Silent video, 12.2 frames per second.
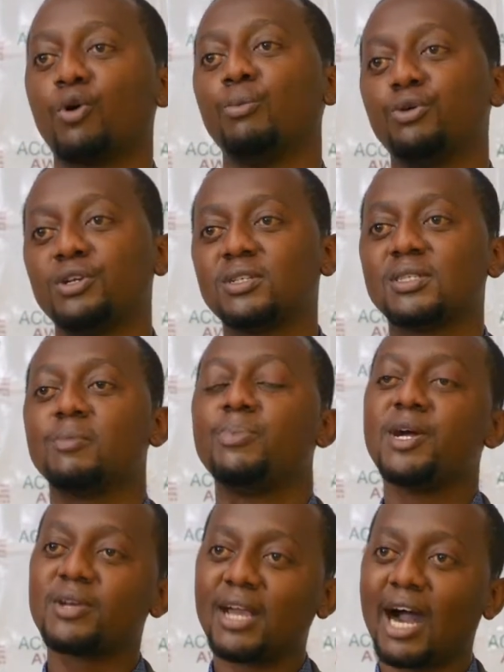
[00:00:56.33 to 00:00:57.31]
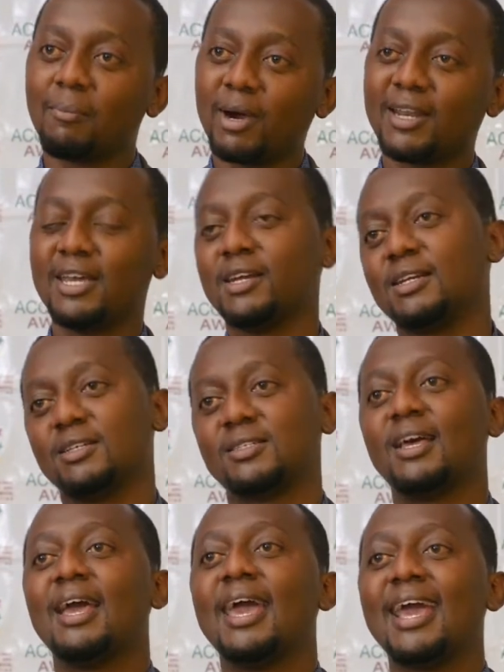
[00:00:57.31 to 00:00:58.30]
communities, the peri-urban areas,